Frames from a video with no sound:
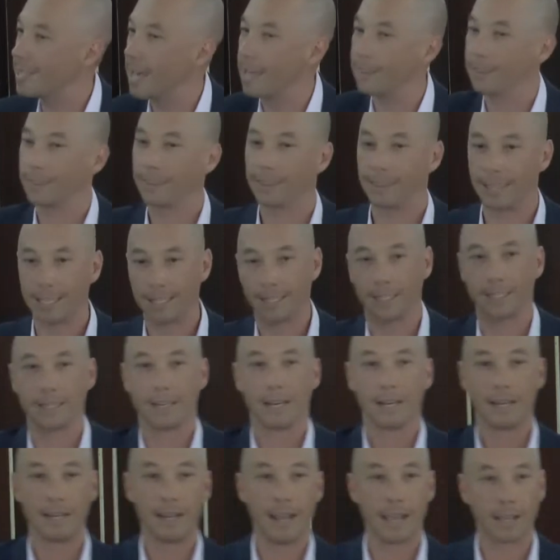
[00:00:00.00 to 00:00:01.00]
that this
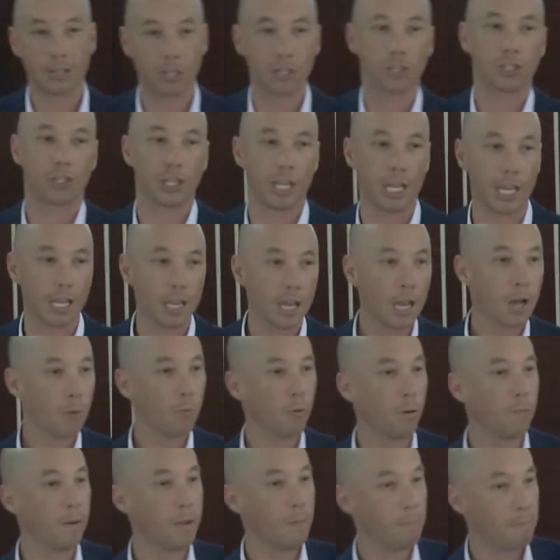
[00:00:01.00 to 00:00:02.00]
next year
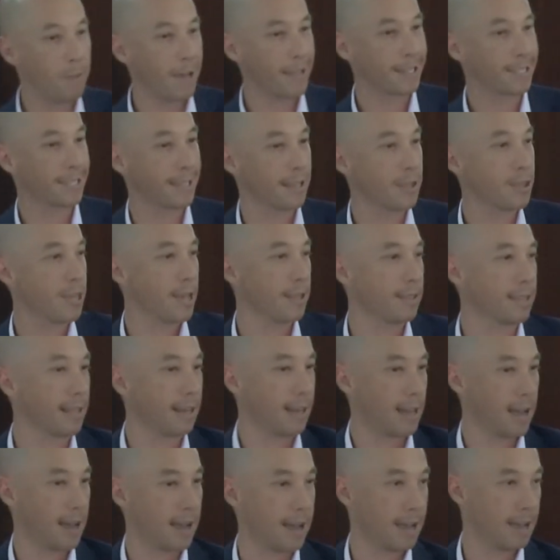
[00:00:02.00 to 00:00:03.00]
will be better than the
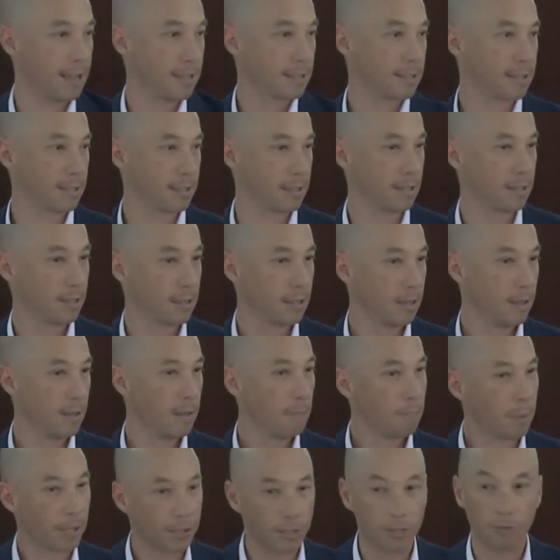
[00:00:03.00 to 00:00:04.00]
last.
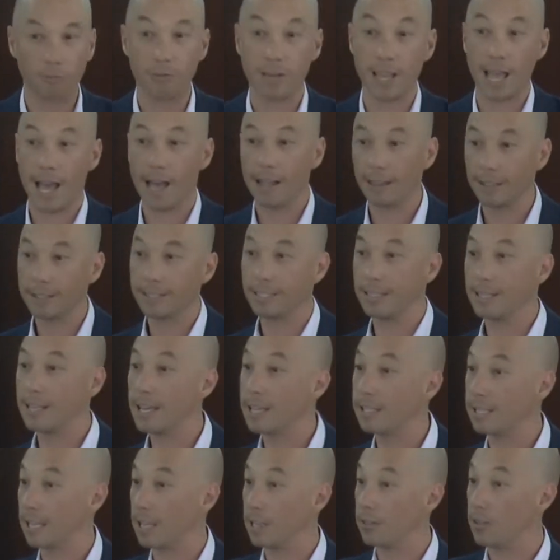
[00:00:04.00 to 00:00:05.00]
But the reality
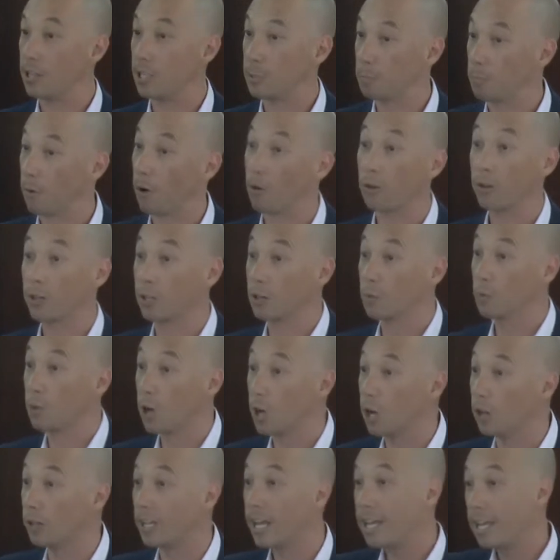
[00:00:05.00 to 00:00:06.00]
is, in this broken
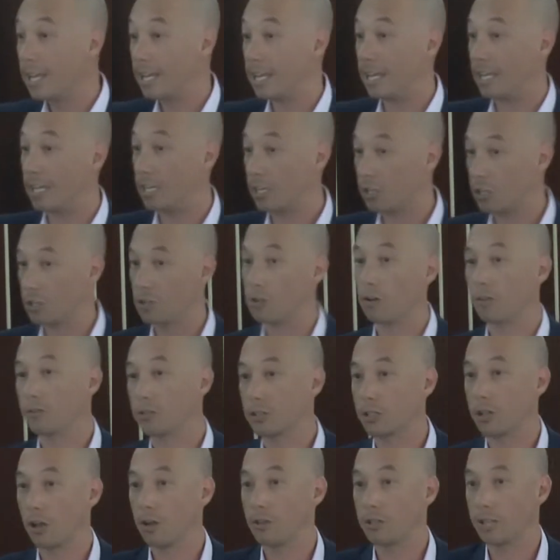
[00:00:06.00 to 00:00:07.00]
world, it is
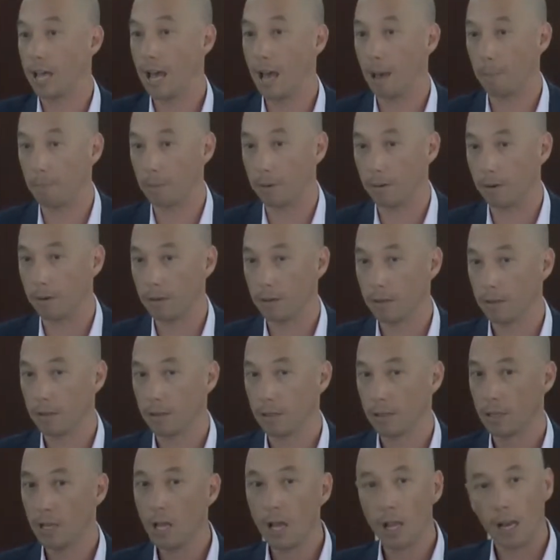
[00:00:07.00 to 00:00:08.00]
not going to happen.
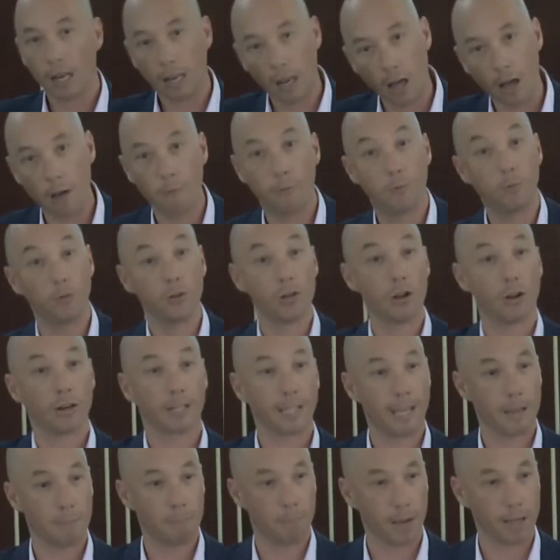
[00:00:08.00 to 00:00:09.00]
Life will
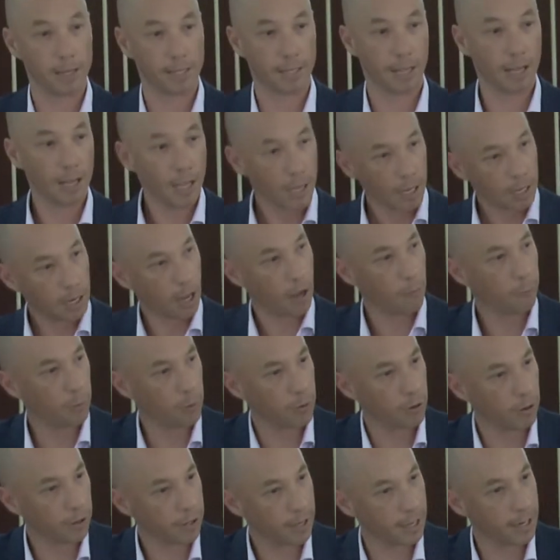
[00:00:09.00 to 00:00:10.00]
not get better. Life
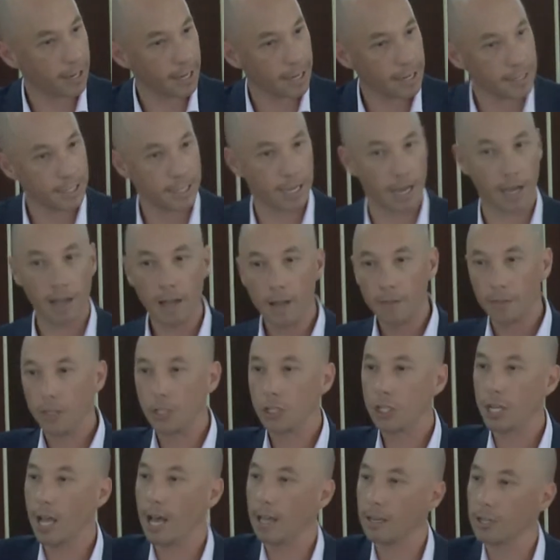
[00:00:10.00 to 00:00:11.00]
will not get easier. The
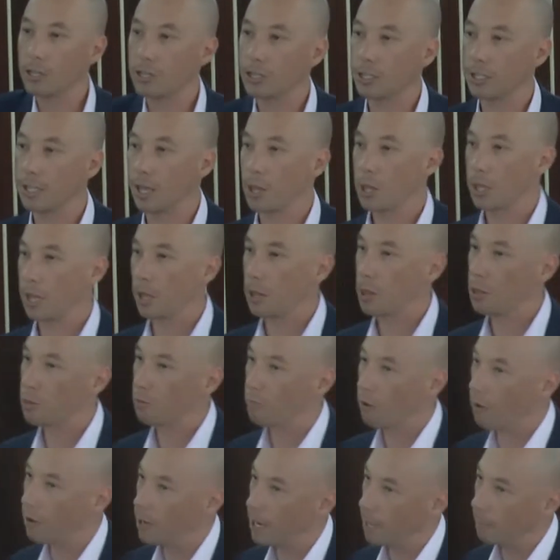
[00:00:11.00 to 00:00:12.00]
challenges that get
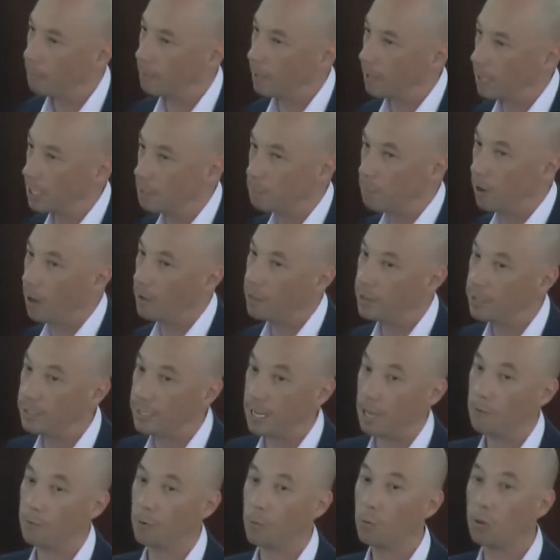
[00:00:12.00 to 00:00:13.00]
thrown up at us by the
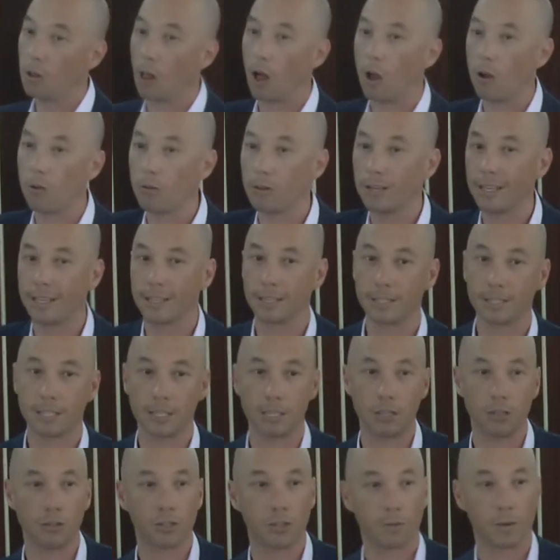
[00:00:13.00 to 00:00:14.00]
devil will only
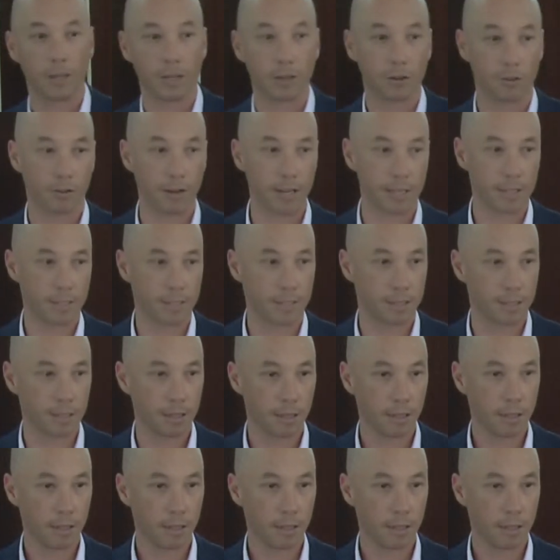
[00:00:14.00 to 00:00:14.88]
continue to increase.